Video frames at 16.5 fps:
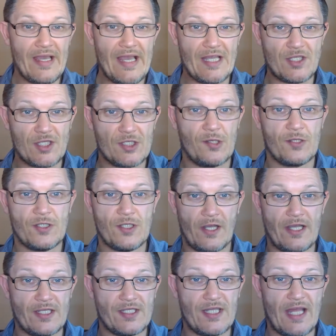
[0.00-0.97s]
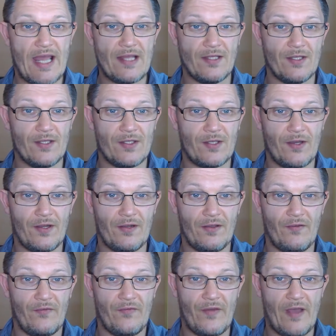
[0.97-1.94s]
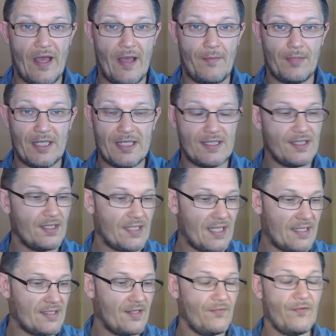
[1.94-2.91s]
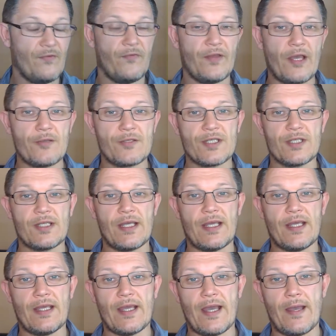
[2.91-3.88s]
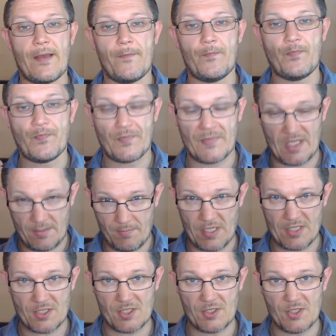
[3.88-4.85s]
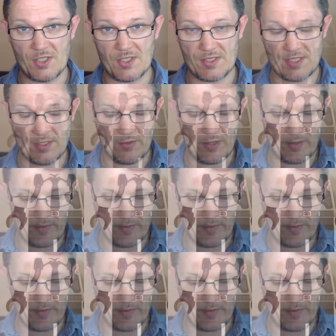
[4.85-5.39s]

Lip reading: It just looks like a standard kind of police detective. If we go to the pictures, and you can see what I